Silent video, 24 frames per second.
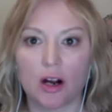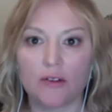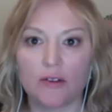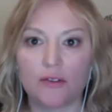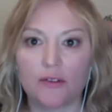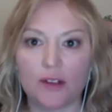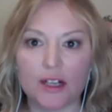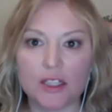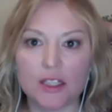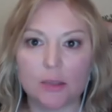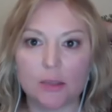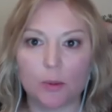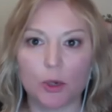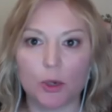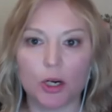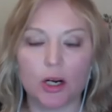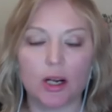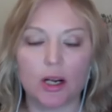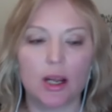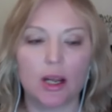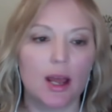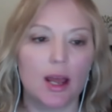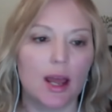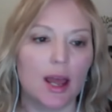Facebook,
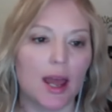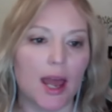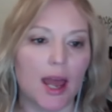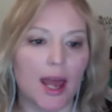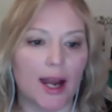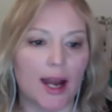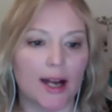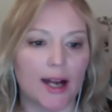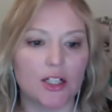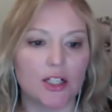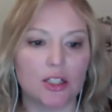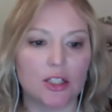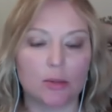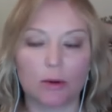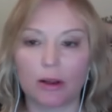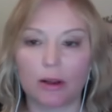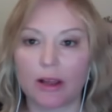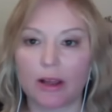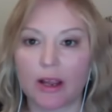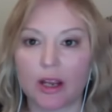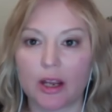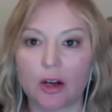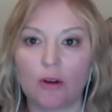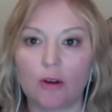and I just want to let you
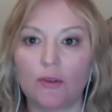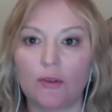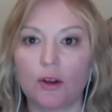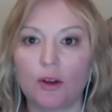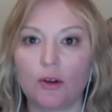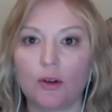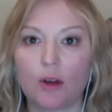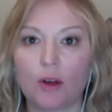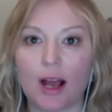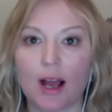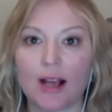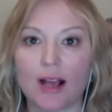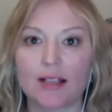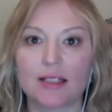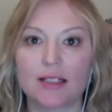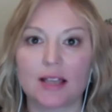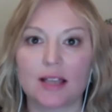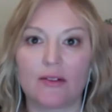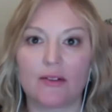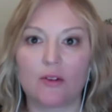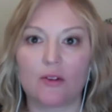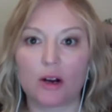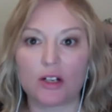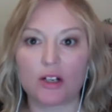know if you guys have
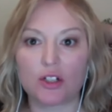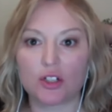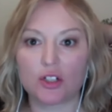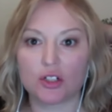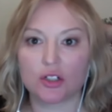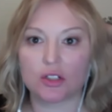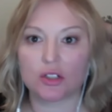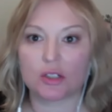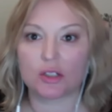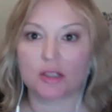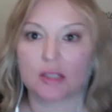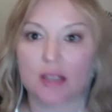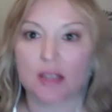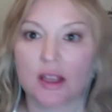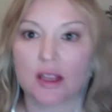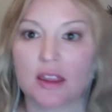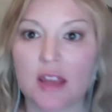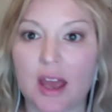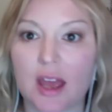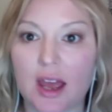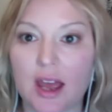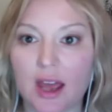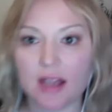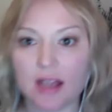questions at the
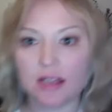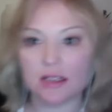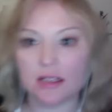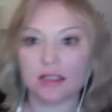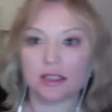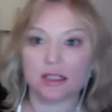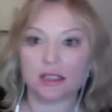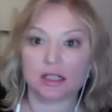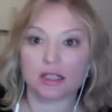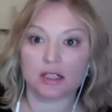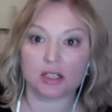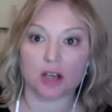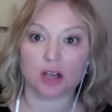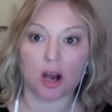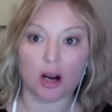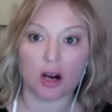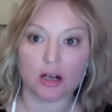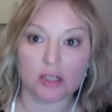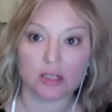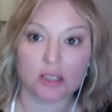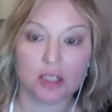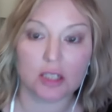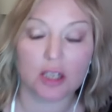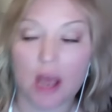end to
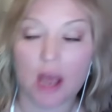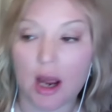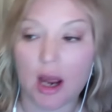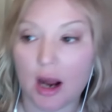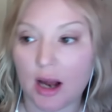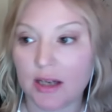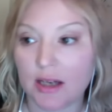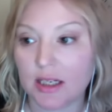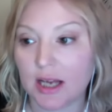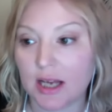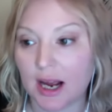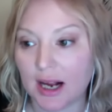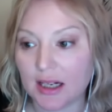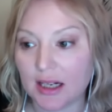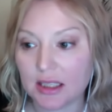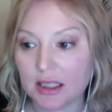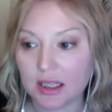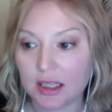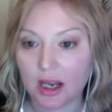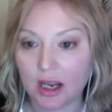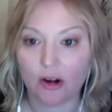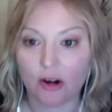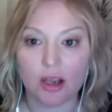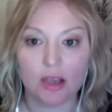ask
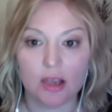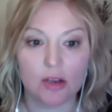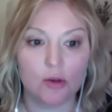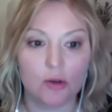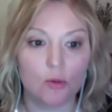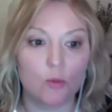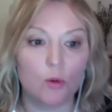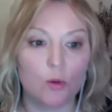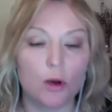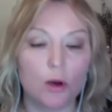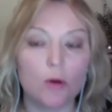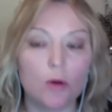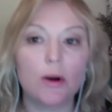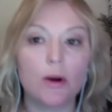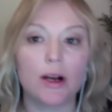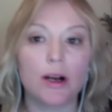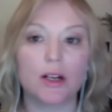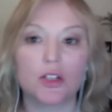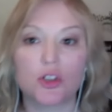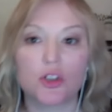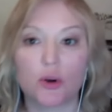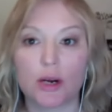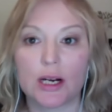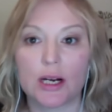Carrie, you will want to
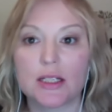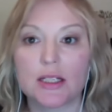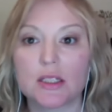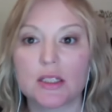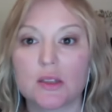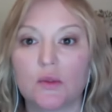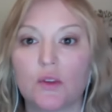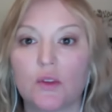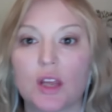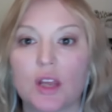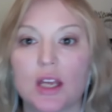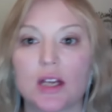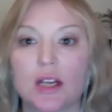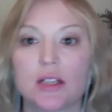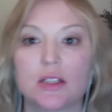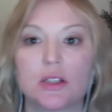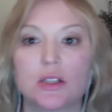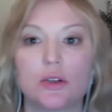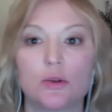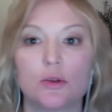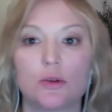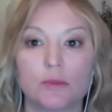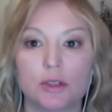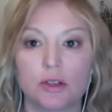join us via
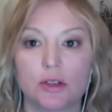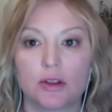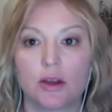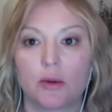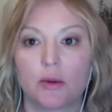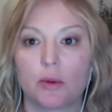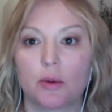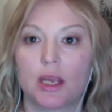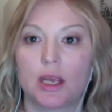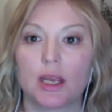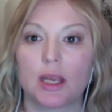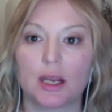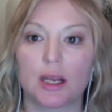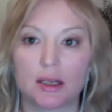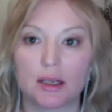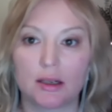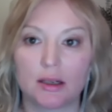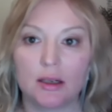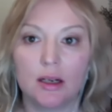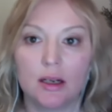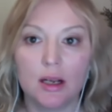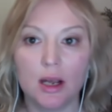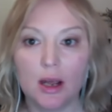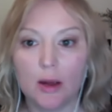Zoom so that we can
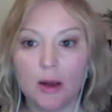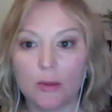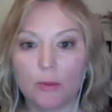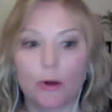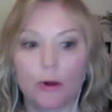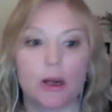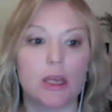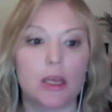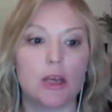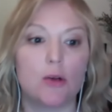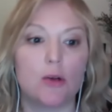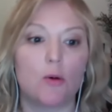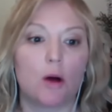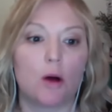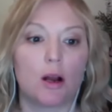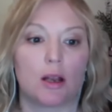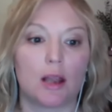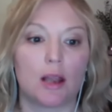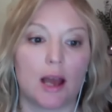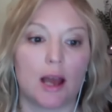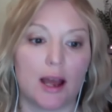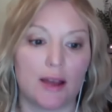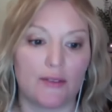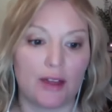bring you on
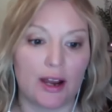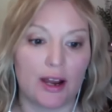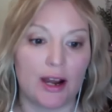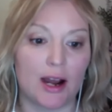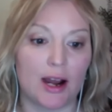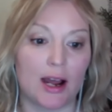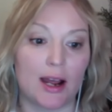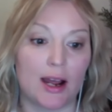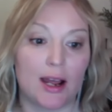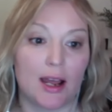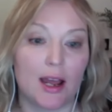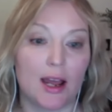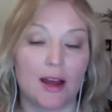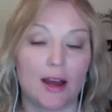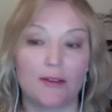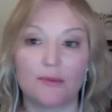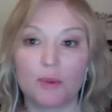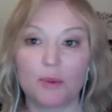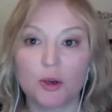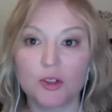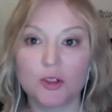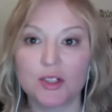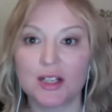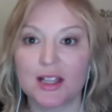live, and I have
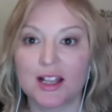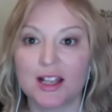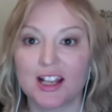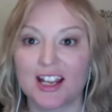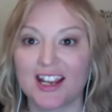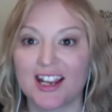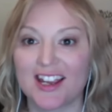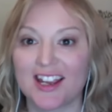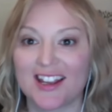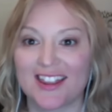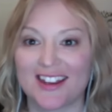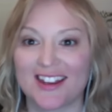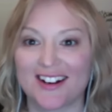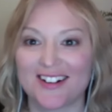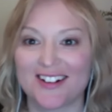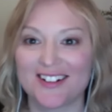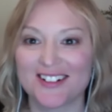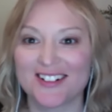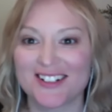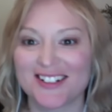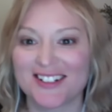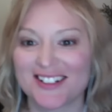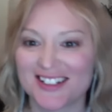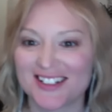posted the link in there.
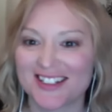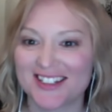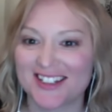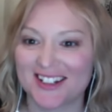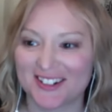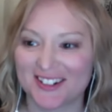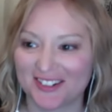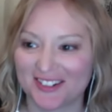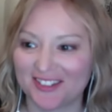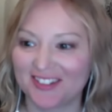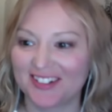So.